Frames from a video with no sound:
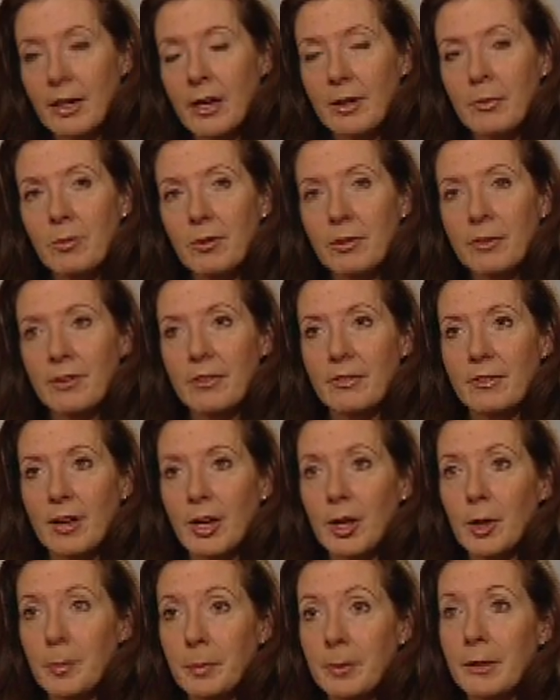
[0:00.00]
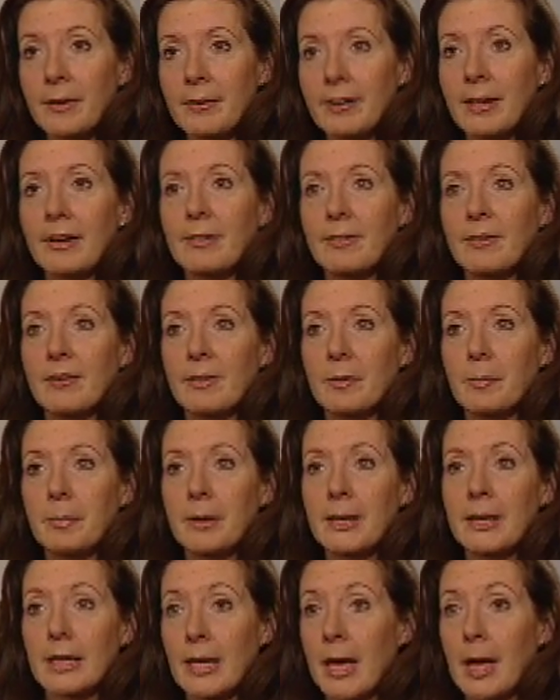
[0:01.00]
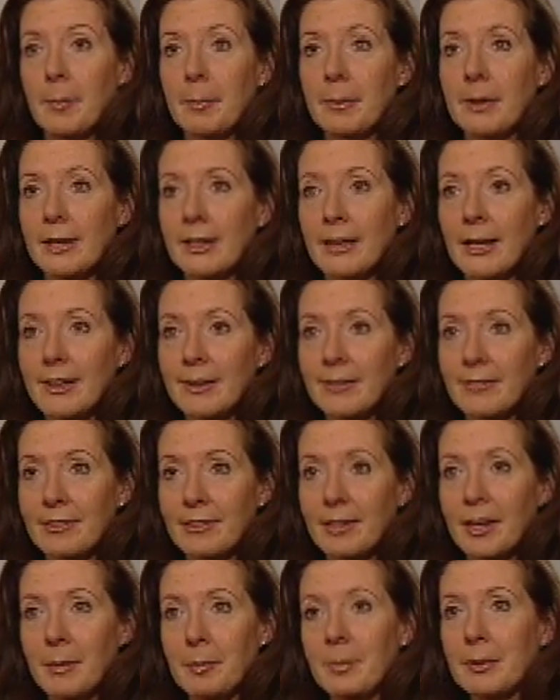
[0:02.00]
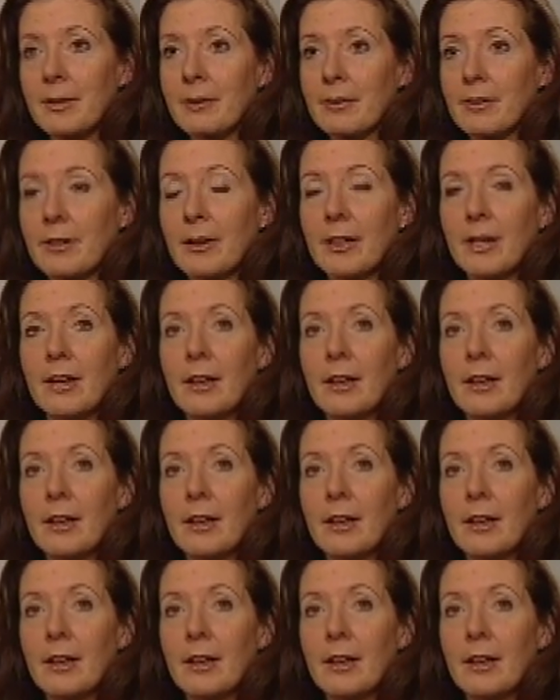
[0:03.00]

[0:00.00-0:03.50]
I wanted to open it out into big epic landscape in a